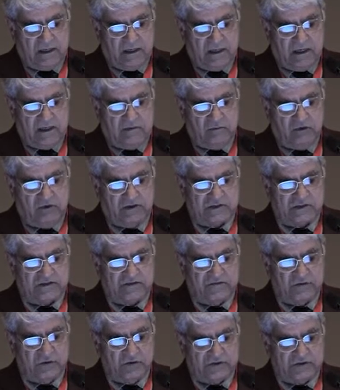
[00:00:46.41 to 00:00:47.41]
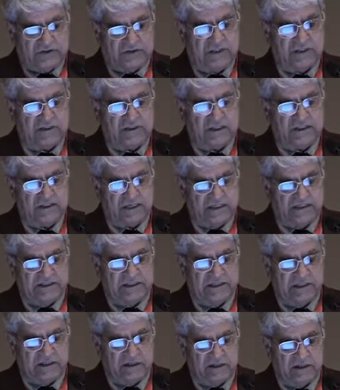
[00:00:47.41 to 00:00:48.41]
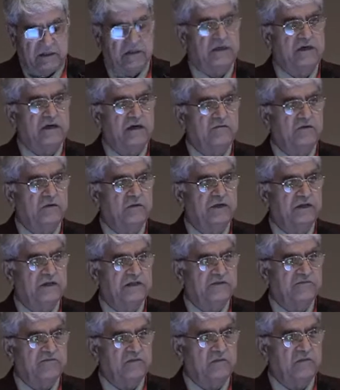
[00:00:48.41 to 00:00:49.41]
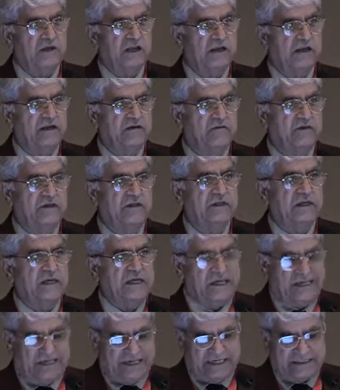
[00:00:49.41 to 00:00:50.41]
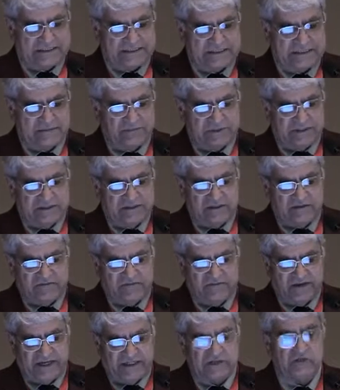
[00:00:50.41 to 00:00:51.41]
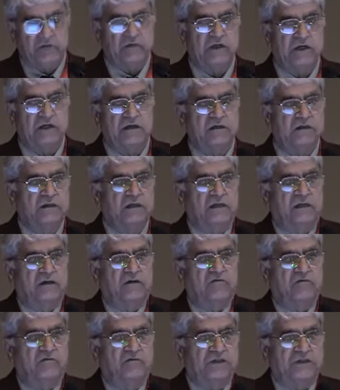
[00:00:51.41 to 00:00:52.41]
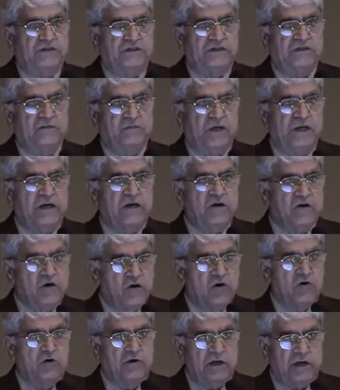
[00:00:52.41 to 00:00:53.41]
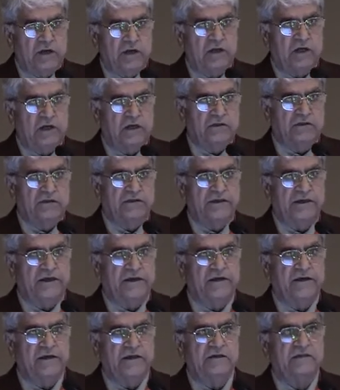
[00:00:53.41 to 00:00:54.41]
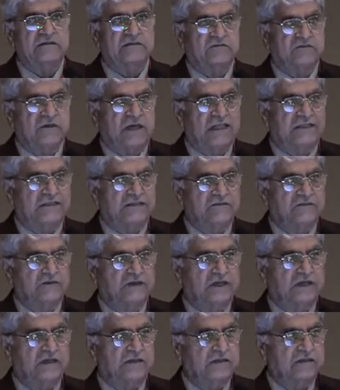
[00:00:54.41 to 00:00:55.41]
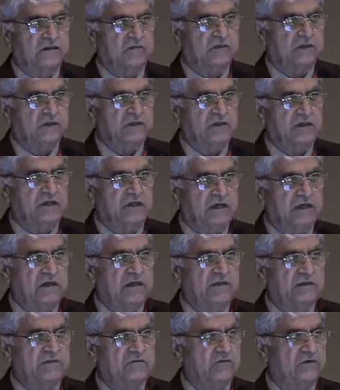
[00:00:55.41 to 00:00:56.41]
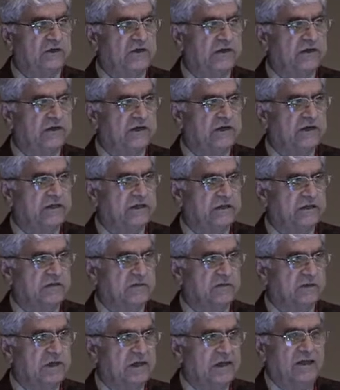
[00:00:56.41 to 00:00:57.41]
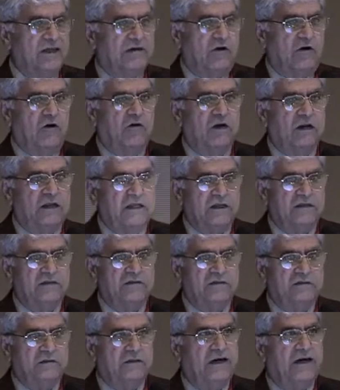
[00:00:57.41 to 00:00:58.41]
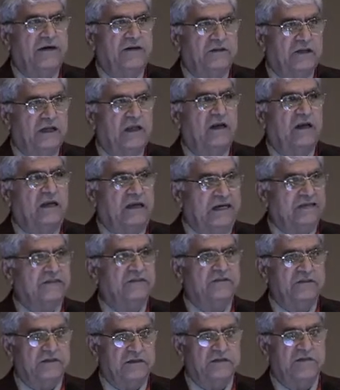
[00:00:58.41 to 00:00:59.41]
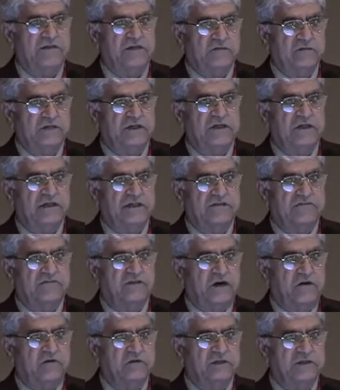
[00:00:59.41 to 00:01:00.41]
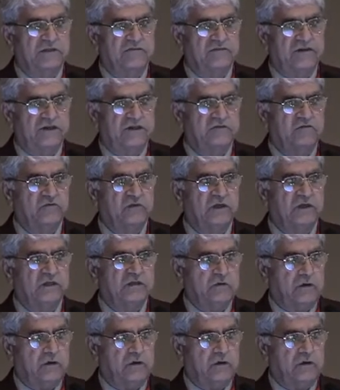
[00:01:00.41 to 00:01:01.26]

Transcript: And most of those things I think everybody is familiar with, except that the phetuin, which has been known in other areas of calcification, but in kidney stone area, it has only, I think last year somebody has found that phetuin is